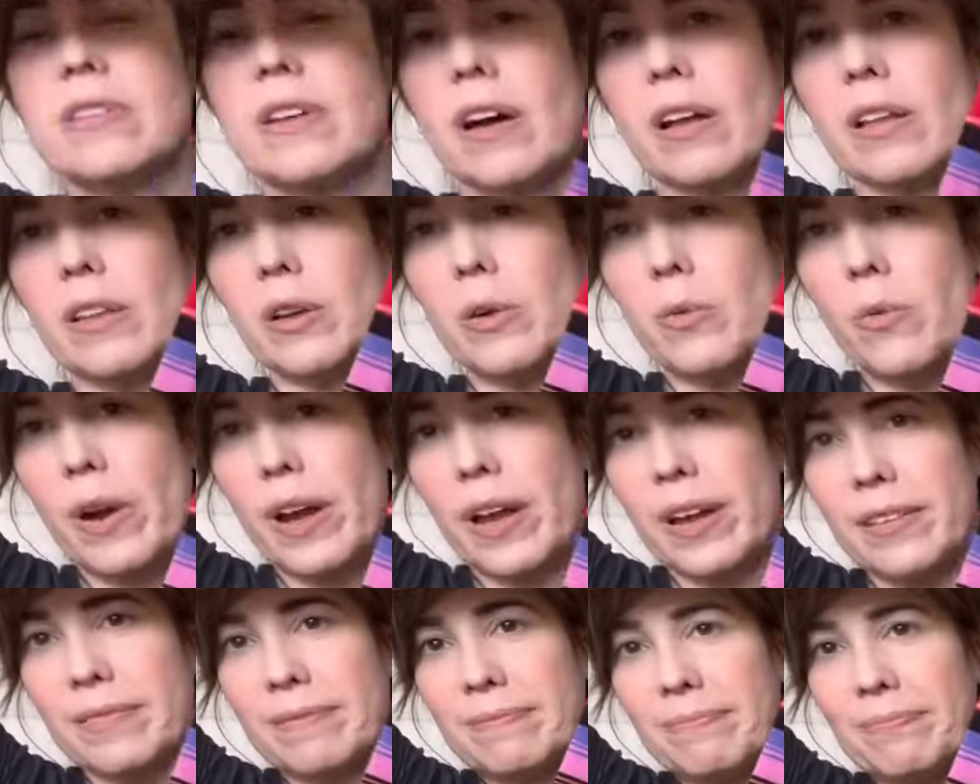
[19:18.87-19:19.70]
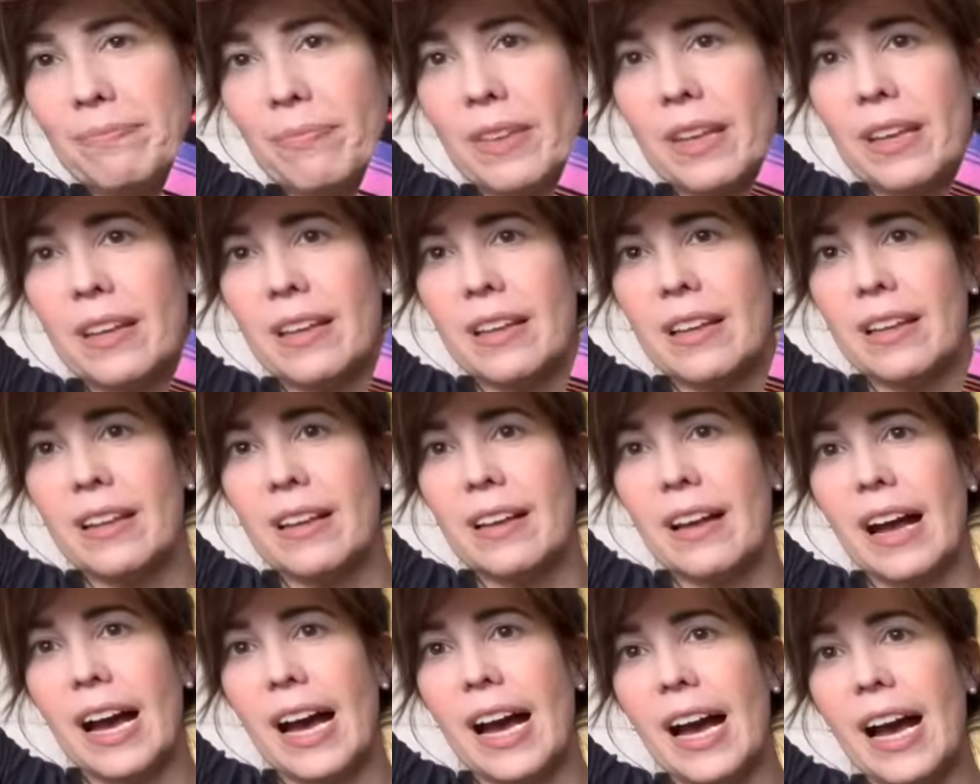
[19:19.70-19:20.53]
colorway.
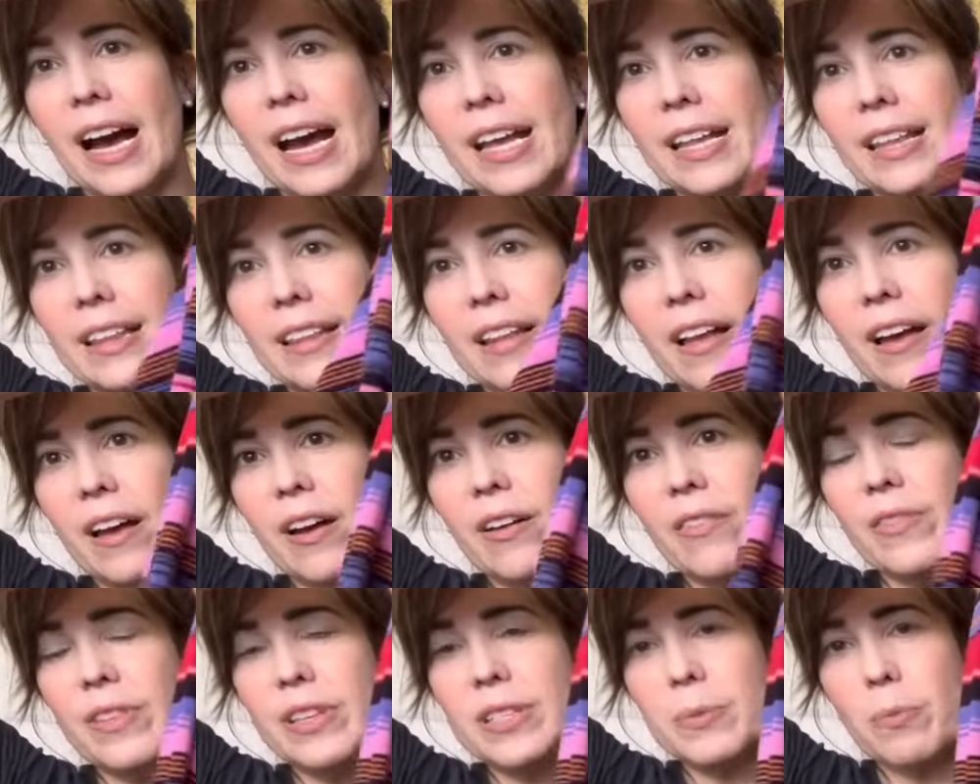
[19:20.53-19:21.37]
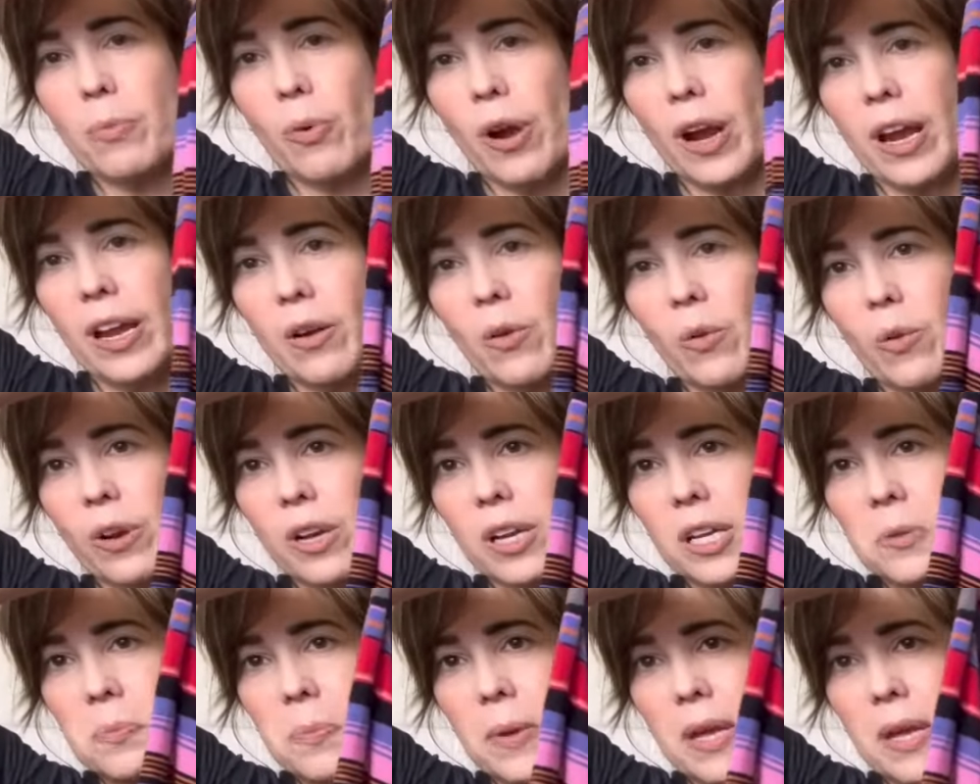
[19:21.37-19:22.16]
I love this bright orchid